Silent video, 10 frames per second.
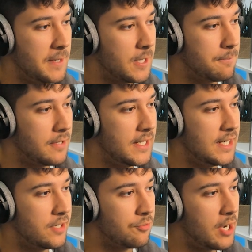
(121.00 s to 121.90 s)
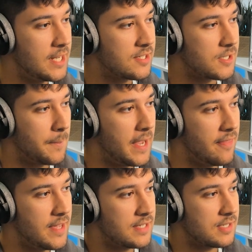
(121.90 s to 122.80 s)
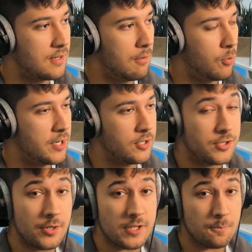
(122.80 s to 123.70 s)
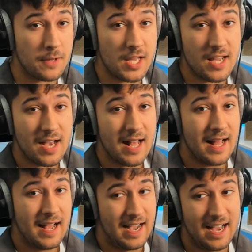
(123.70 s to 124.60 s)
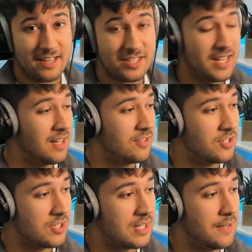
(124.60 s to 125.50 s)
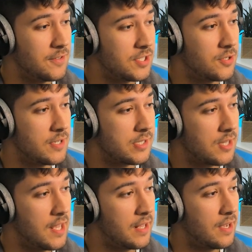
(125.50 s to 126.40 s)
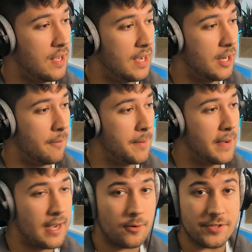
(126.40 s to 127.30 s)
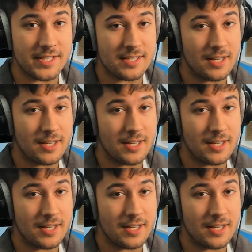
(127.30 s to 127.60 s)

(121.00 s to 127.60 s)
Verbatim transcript: be completely erased to make this windows usb and yeah just leave it to do its thing and I'll be back once it's